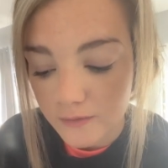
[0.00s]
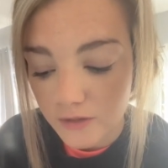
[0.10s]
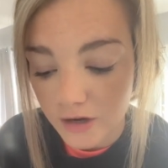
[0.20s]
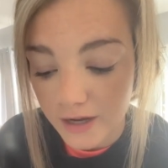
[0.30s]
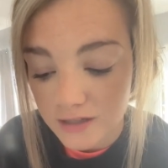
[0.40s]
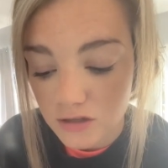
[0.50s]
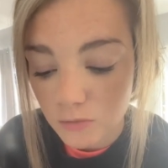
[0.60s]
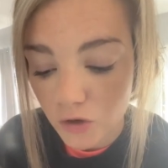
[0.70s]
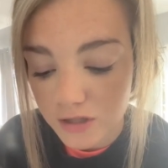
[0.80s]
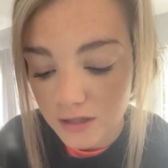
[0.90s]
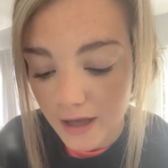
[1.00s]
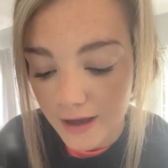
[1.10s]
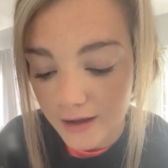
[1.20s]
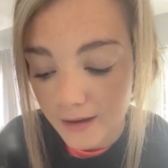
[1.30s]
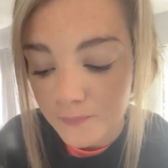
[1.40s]
There is no more
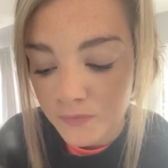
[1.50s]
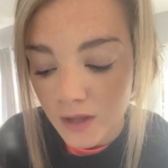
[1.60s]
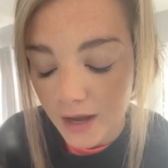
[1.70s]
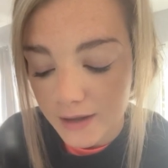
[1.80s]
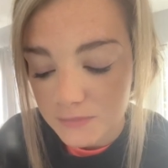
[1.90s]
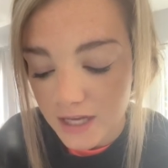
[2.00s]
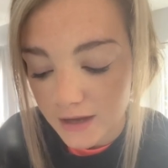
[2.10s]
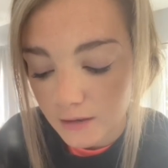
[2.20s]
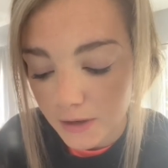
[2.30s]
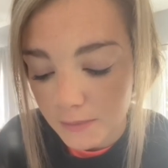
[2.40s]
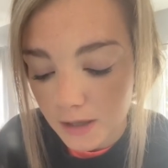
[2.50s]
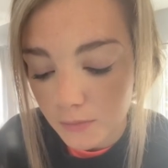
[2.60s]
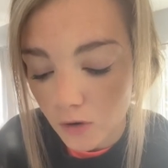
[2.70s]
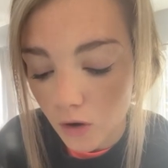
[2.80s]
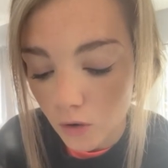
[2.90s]
delay. I am taking my
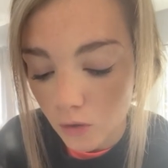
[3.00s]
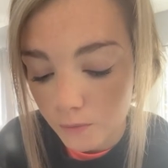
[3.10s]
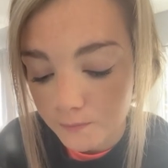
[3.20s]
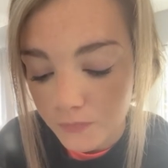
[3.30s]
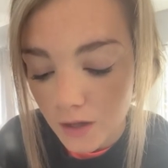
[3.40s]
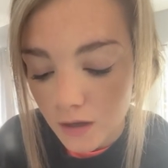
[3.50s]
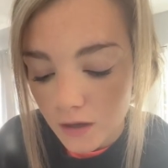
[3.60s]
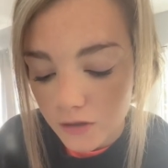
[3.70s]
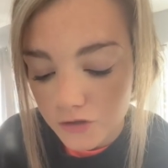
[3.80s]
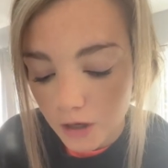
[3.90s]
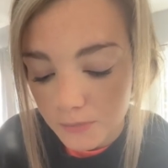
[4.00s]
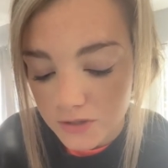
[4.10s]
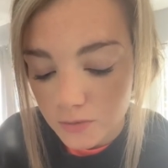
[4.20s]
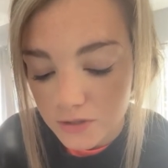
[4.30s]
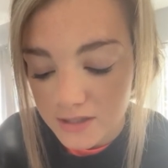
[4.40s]
people home. The
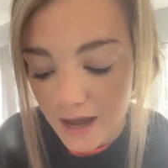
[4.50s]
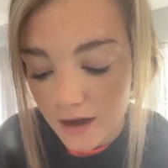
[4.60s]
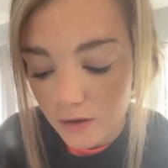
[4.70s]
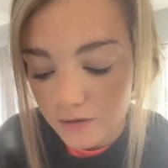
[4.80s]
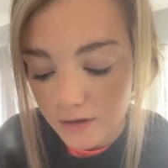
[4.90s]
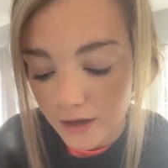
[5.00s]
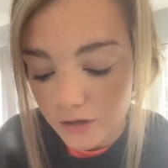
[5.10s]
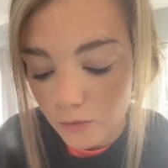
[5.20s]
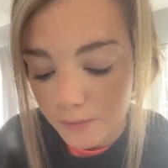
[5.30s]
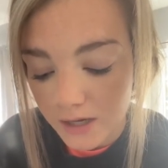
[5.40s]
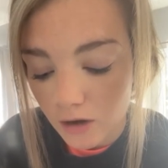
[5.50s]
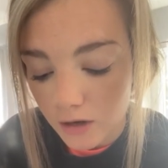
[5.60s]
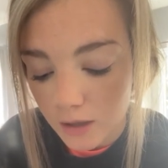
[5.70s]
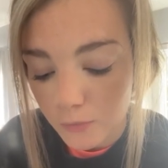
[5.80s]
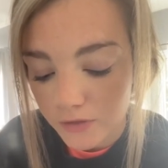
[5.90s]
trumpets will sound, and you will be caught
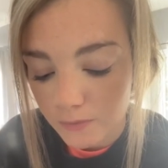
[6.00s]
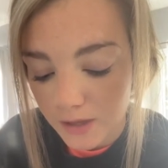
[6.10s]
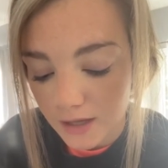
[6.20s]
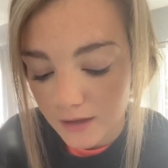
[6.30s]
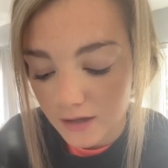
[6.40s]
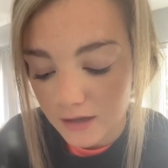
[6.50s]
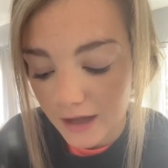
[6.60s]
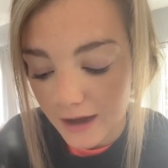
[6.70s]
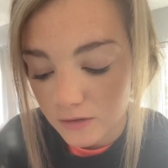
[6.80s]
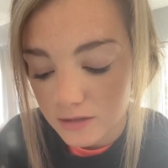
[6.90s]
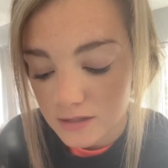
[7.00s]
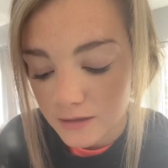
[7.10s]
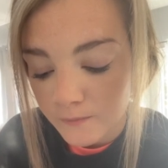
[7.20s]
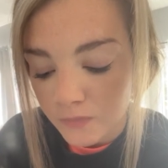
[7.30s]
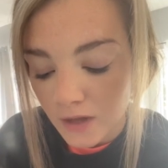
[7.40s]
up with me in the clouds.
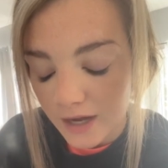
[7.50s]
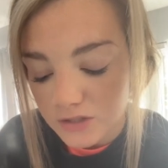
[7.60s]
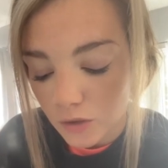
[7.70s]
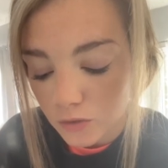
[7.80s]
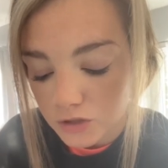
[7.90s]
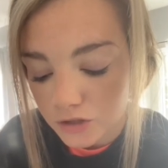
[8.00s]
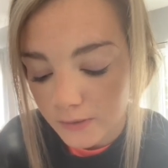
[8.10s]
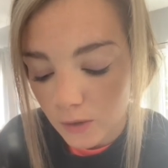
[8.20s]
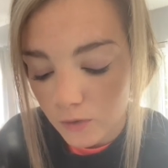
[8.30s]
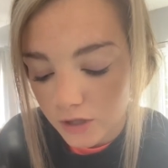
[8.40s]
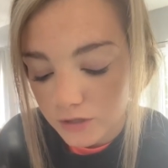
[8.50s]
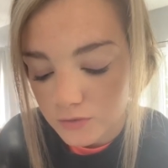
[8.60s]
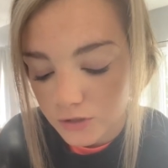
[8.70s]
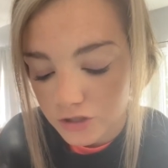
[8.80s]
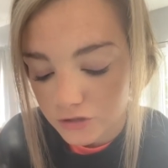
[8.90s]
I told you my words
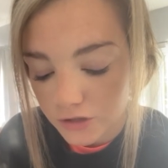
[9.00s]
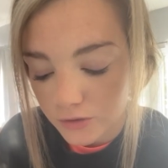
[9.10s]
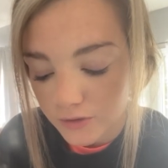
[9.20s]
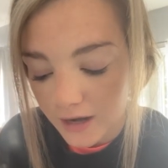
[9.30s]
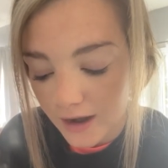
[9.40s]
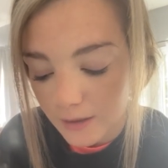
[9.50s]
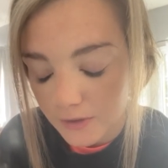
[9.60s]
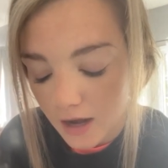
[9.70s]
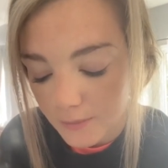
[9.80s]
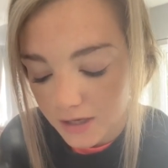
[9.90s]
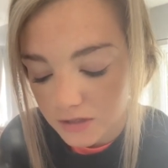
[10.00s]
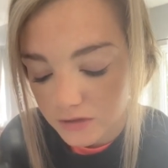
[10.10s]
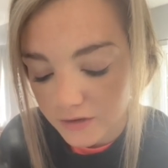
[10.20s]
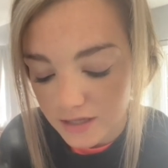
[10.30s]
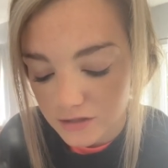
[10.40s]
were true, that I am coming to
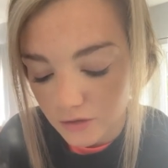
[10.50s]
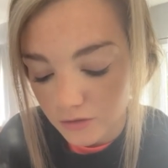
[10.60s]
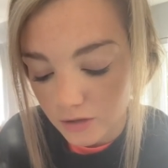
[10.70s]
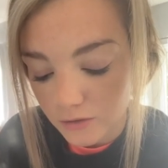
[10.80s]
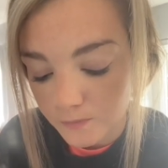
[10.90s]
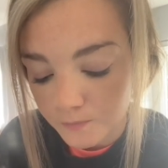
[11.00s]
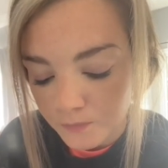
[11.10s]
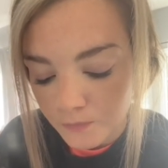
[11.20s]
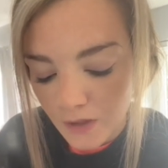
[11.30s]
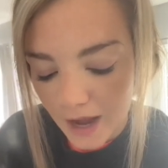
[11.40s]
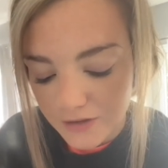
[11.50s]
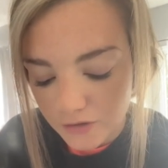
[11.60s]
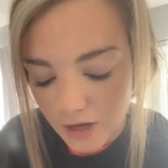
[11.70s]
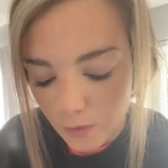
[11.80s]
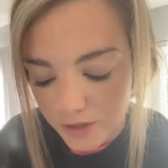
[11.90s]
rescue you. I do
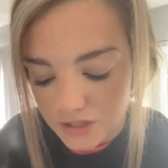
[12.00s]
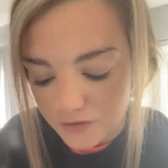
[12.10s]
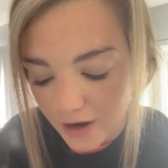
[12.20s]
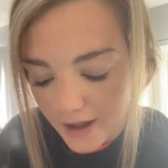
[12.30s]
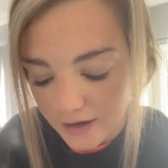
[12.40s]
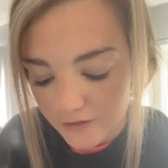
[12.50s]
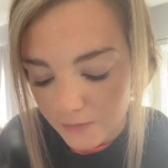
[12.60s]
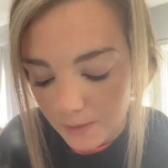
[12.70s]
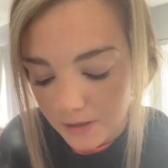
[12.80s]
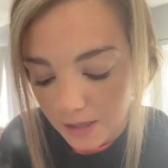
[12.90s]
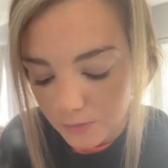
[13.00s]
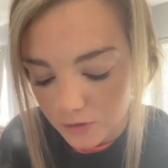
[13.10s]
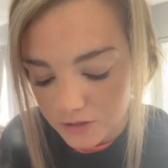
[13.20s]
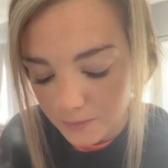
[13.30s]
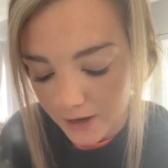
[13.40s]
not wish for any of my people
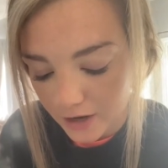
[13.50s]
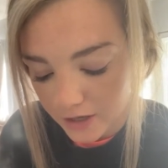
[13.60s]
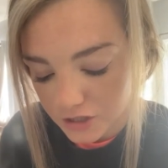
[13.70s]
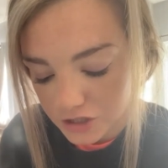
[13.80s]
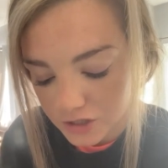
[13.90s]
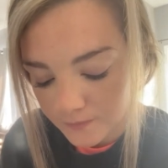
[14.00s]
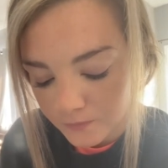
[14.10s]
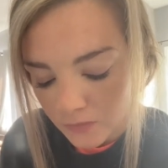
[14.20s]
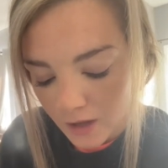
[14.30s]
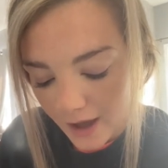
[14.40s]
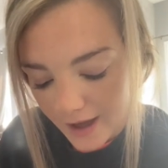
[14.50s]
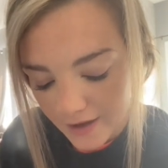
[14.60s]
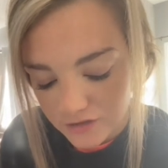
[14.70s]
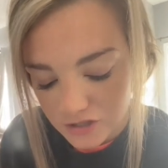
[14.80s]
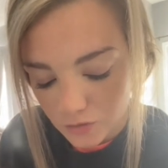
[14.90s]
to perish. I have
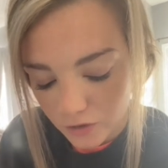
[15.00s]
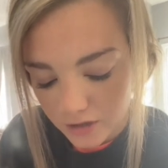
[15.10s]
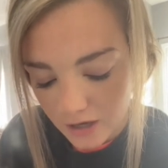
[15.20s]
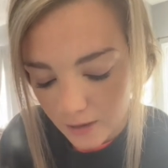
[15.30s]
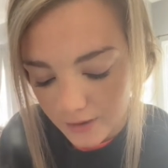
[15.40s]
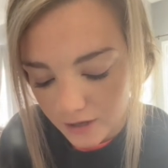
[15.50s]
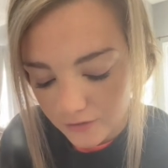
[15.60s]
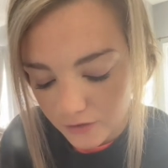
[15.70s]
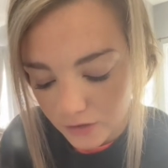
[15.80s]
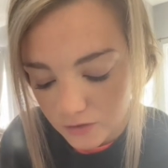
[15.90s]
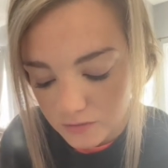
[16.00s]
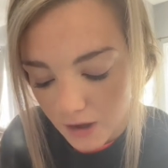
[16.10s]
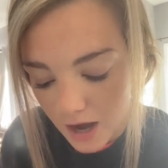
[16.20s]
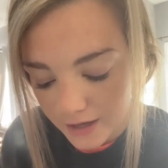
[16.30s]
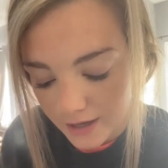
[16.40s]
a sword coming for those
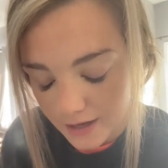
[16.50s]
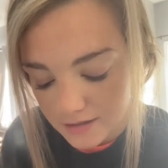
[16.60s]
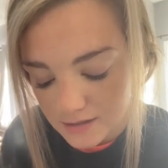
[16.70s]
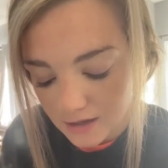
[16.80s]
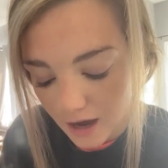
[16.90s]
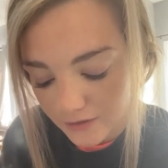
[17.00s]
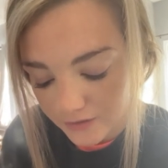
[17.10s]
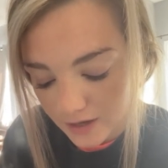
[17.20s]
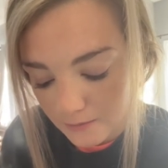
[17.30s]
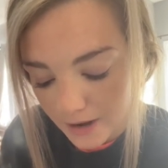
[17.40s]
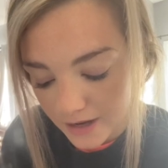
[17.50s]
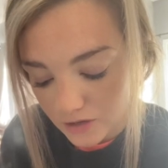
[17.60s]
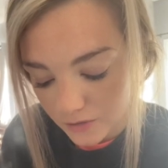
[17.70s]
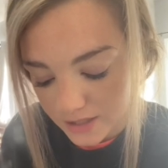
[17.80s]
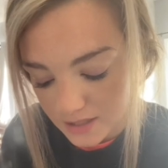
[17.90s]
mocking and scoffing my
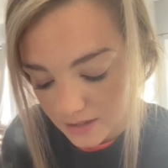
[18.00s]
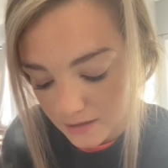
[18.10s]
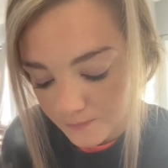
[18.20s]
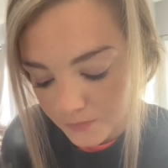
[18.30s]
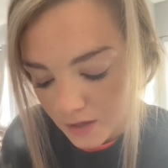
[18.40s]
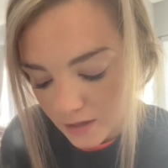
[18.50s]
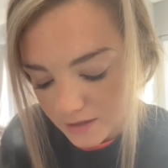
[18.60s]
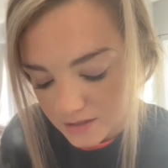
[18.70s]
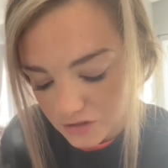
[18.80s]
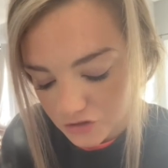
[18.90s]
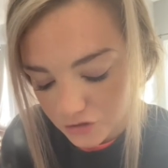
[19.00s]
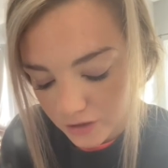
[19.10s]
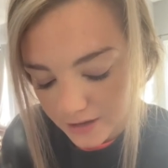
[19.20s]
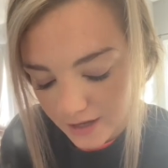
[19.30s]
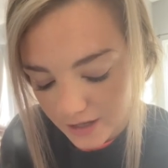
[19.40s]
anointed. This is truly
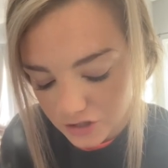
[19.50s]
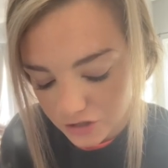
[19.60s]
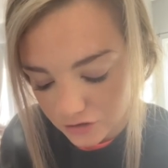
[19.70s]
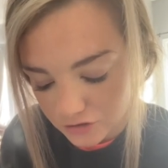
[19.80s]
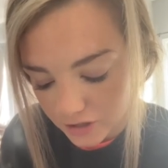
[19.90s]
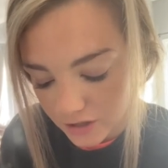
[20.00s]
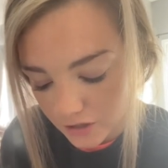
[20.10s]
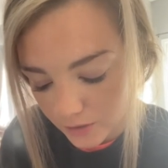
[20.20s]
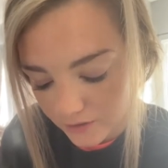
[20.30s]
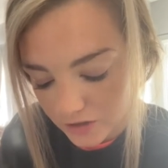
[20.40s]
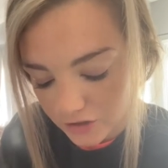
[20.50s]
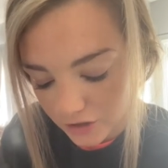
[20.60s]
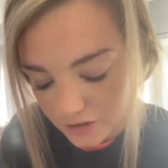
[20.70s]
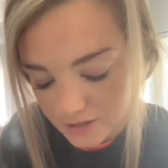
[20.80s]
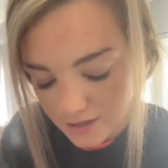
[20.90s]
the end, children. You have
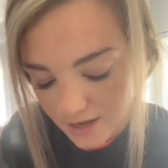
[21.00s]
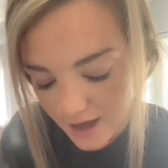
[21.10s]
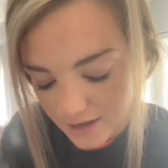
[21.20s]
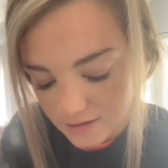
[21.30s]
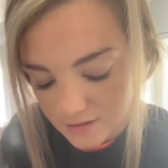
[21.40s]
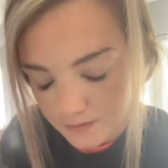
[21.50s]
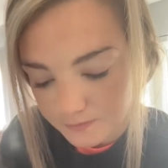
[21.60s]
endured to the end.